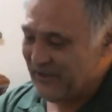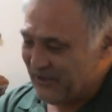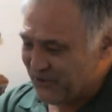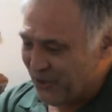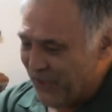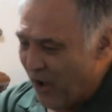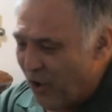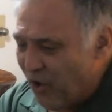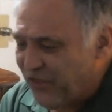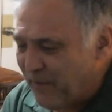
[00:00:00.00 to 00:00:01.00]
So the
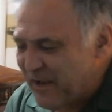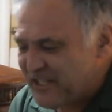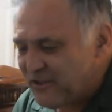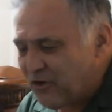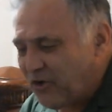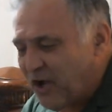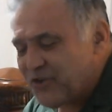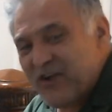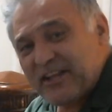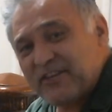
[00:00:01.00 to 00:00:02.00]
whole thing must look
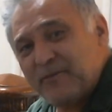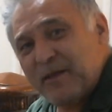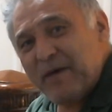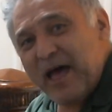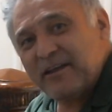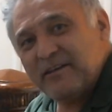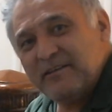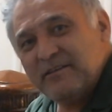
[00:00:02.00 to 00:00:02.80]
contracted from the back.